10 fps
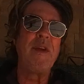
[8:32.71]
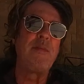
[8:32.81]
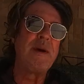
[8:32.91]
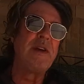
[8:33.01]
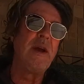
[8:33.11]

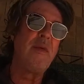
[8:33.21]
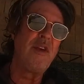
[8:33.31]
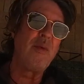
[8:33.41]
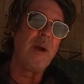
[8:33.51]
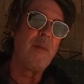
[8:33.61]
especially on
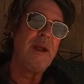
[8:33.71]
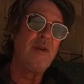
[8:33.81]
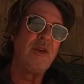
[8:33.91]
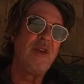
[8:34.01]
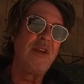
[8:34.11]
this one where you've
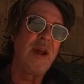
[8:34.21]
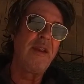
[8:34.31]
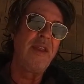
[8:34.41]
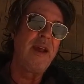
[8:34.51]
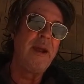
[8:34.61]
got to
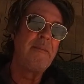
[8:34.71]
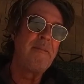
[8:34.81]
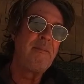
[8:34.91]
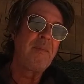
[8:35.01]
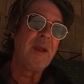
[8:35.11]
take the
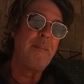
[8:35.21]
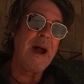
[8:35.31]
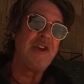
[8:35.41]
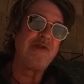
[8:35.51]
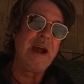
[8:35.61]

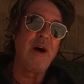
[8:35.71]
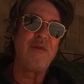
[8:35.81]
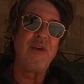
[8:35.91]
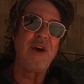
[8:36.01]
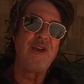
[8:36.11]
battery
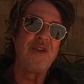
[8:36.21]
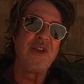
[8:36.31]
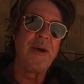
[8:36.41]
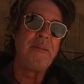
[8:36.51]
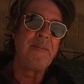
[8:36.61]
out first.